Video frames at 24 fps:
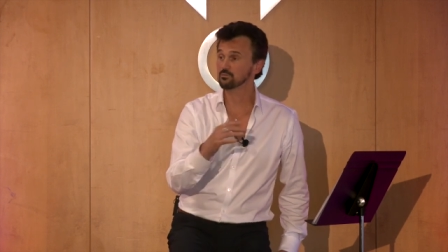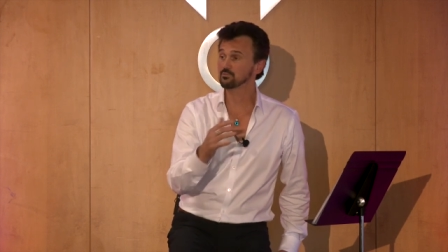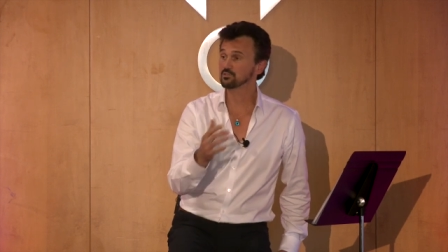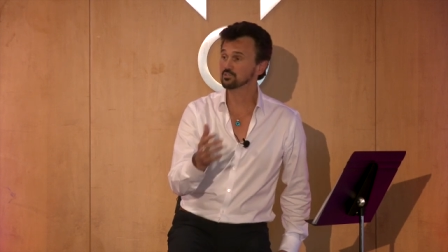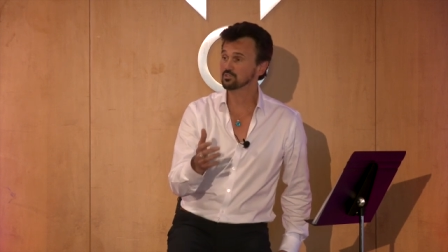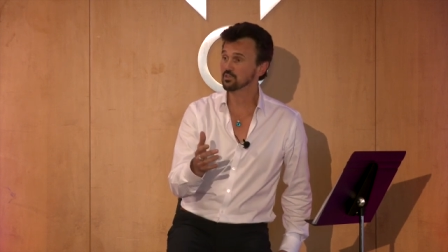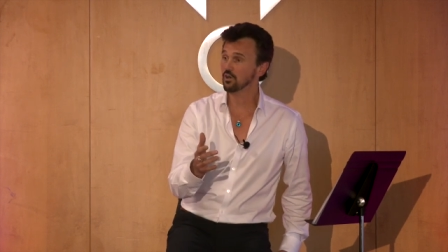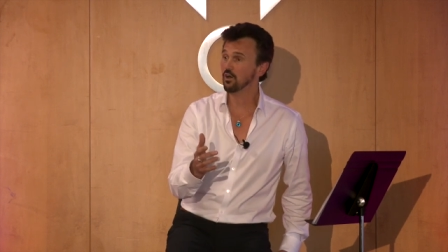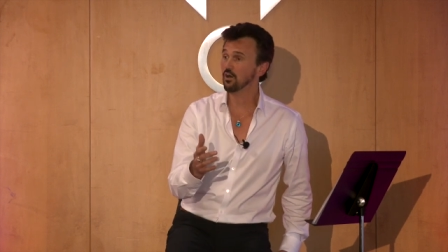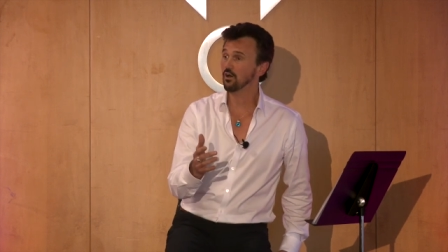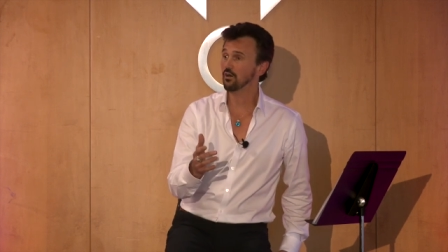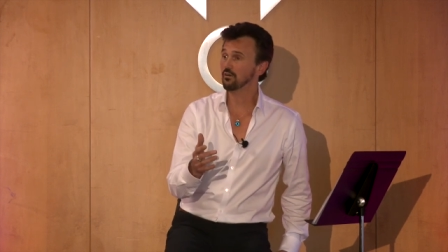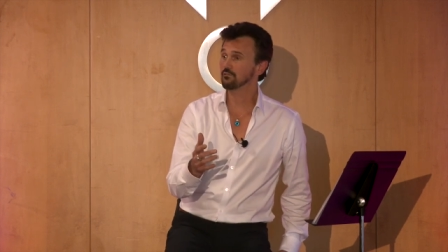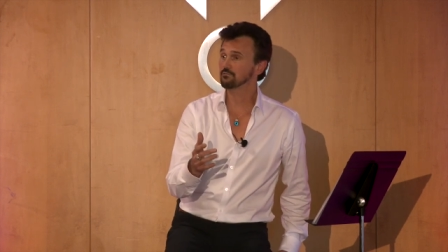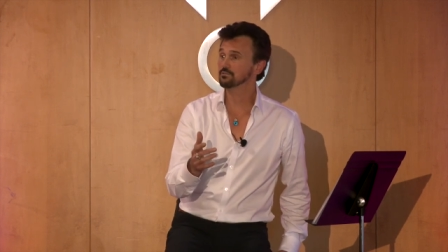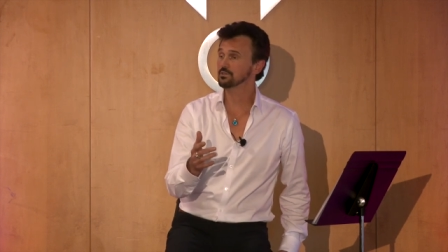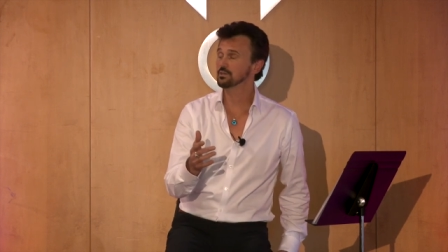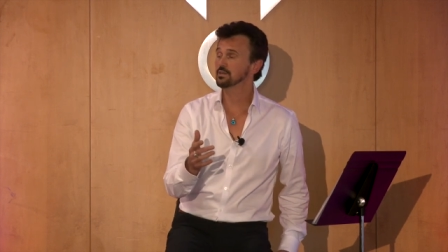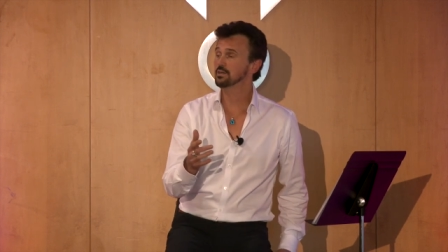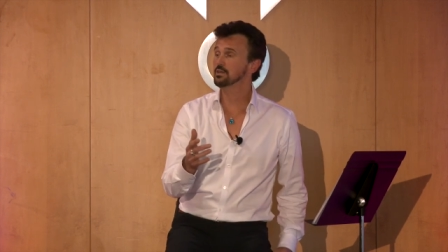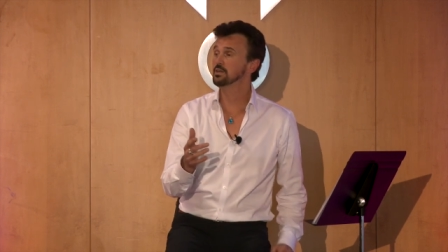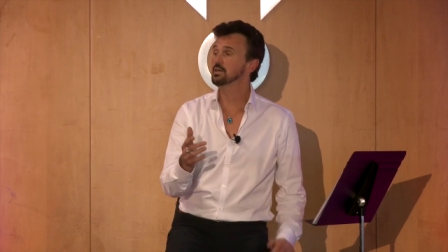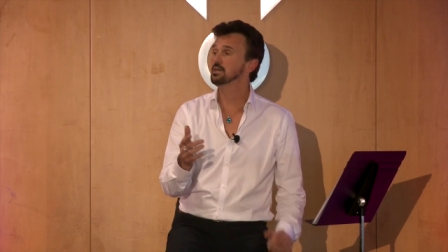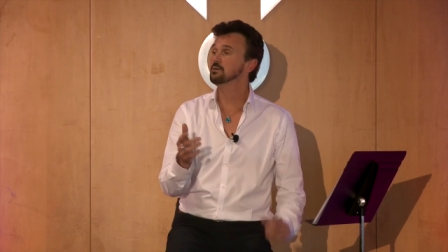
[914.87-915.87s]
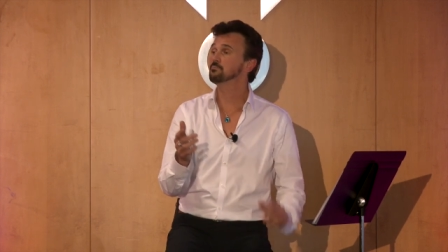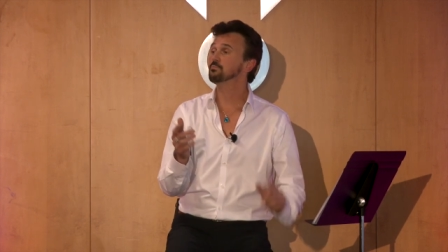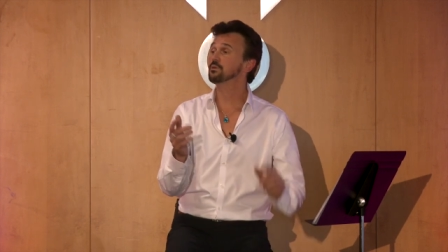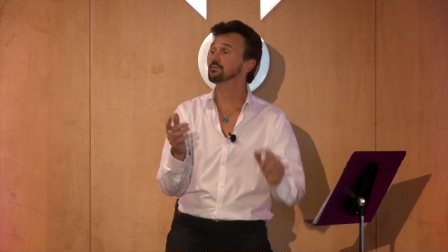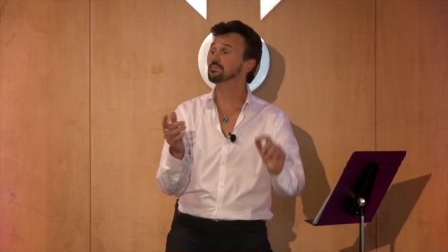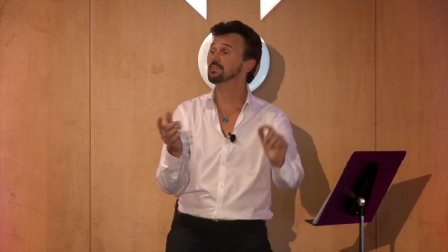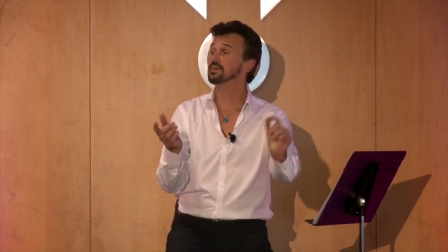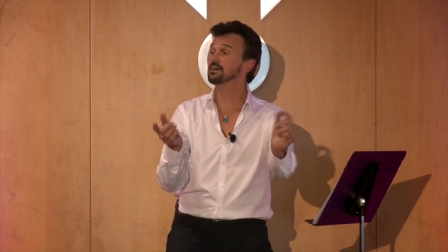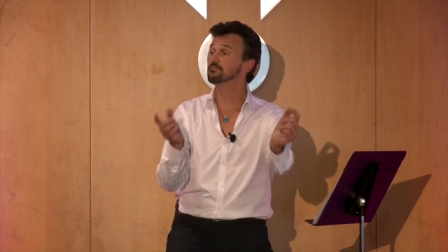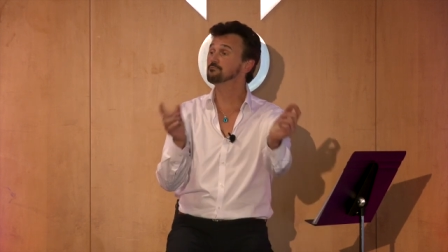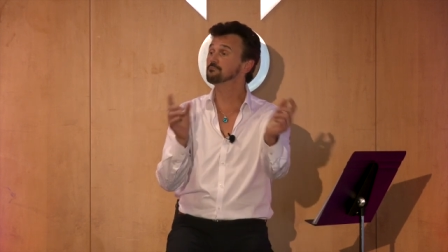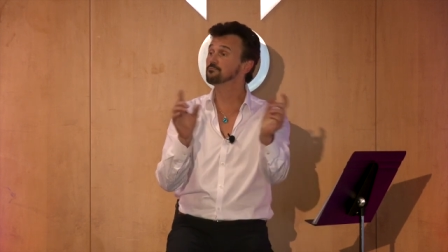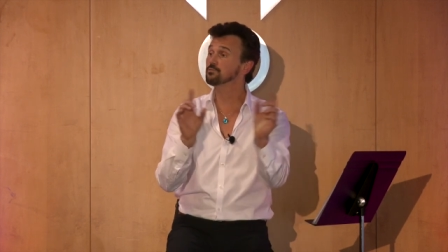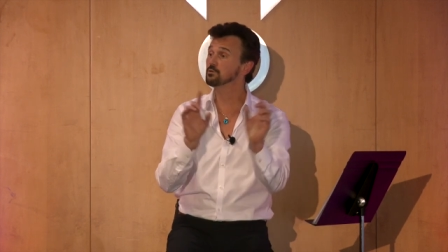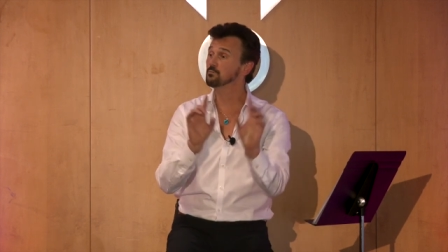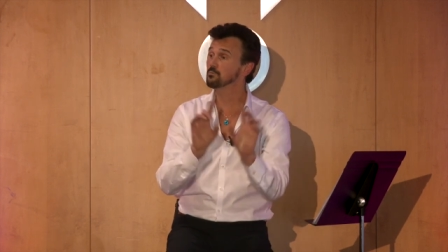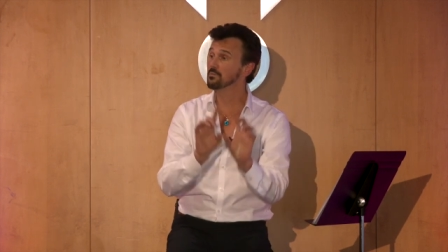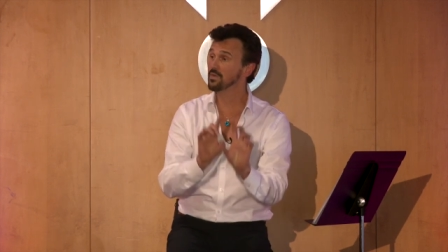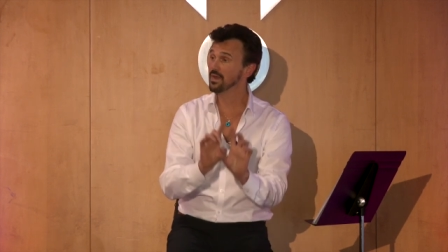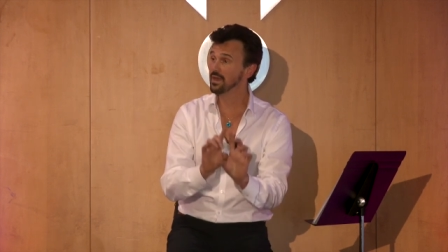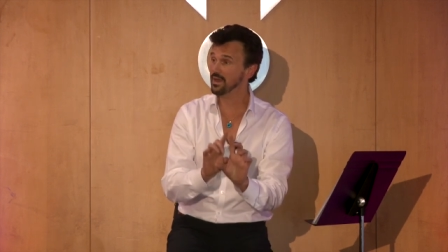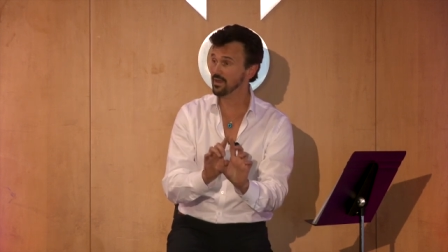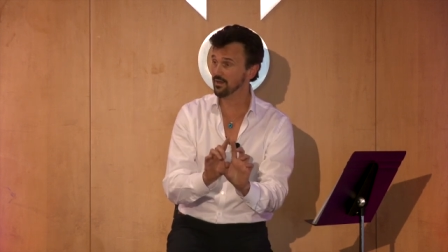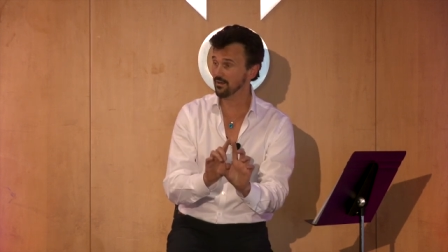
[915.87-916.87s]
resolved. But then
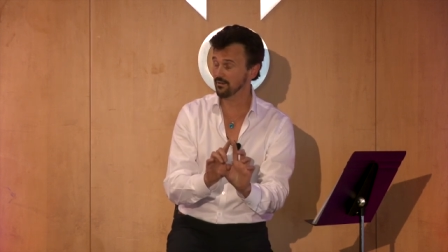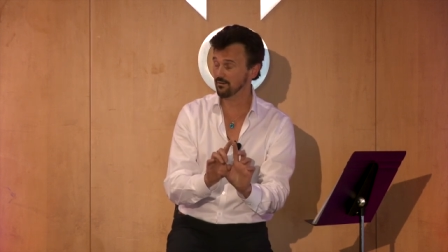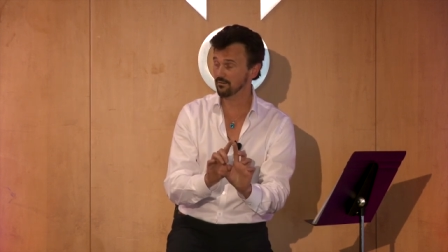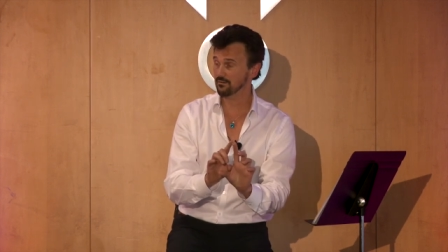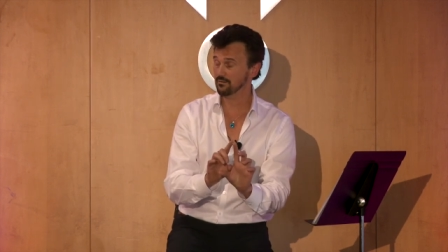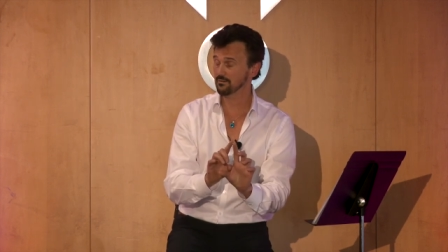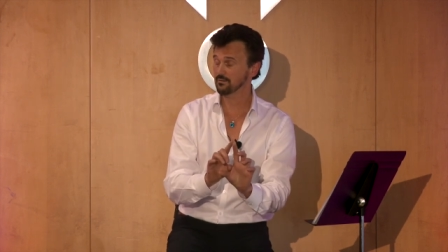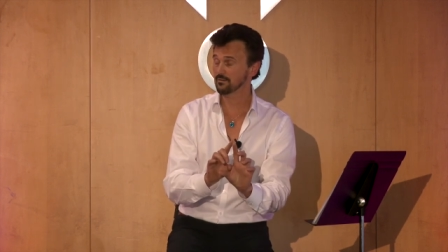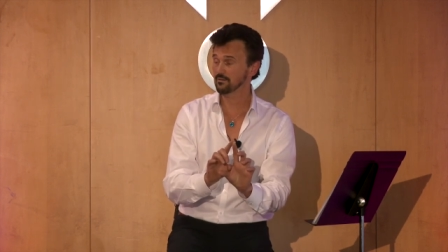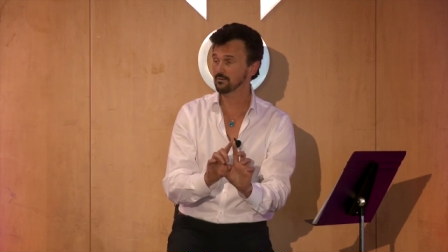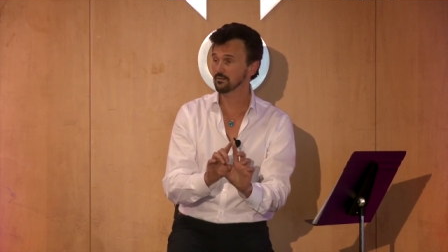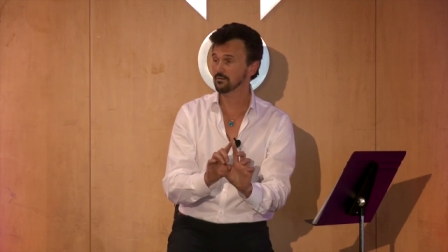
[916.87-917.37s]
from there,